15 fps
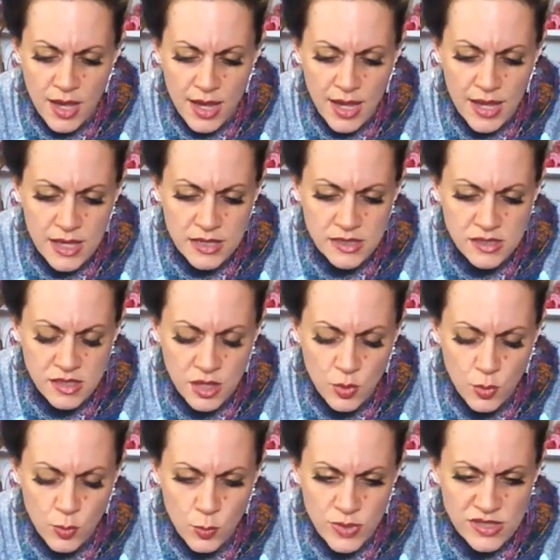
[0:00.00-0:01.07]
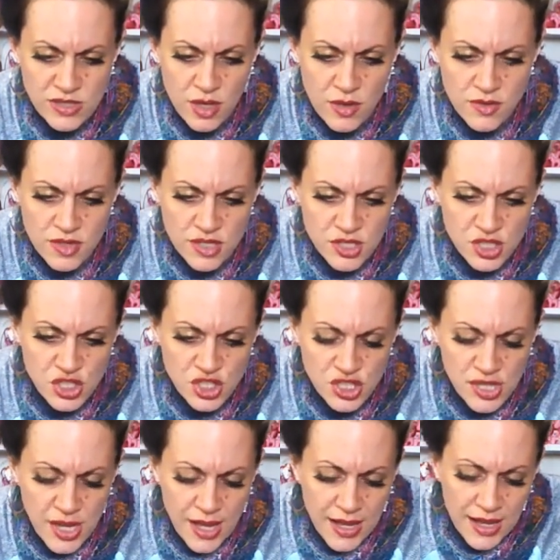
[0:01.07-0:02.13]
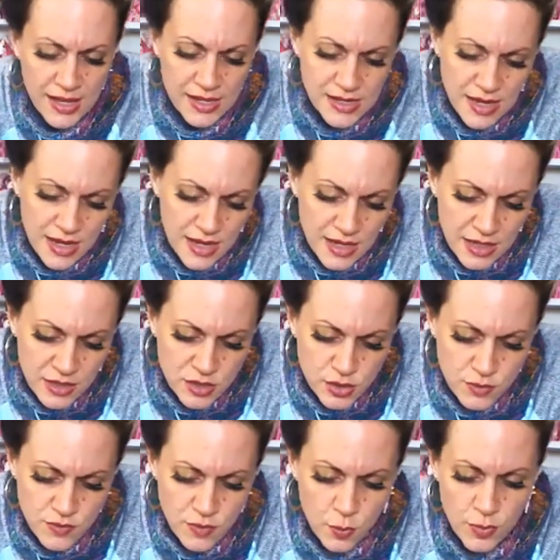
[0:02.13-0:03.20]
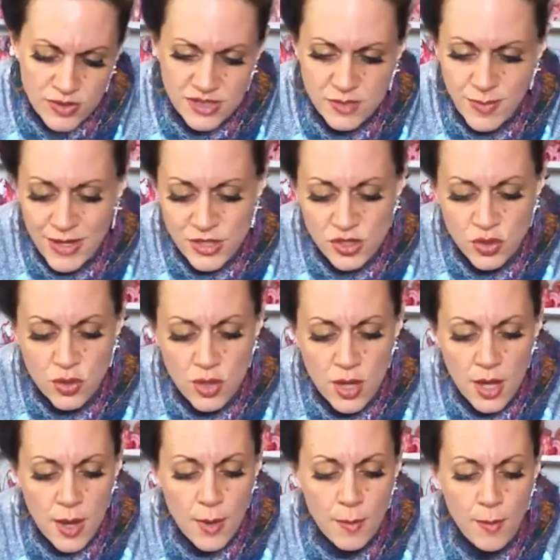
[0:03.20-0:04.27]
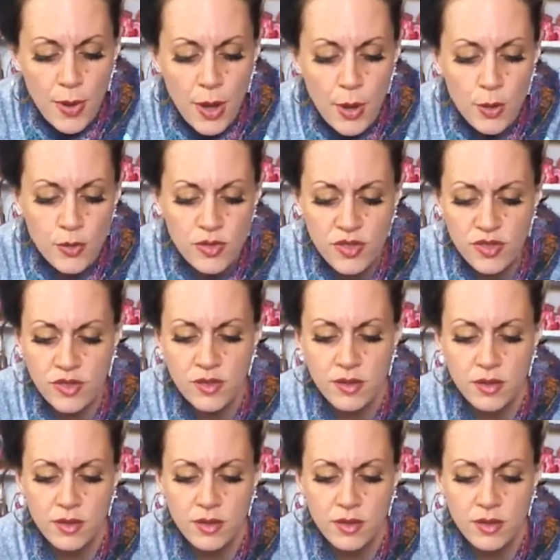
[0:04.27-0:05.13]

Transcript: And so when we saw that she had a 2-for-1 special, both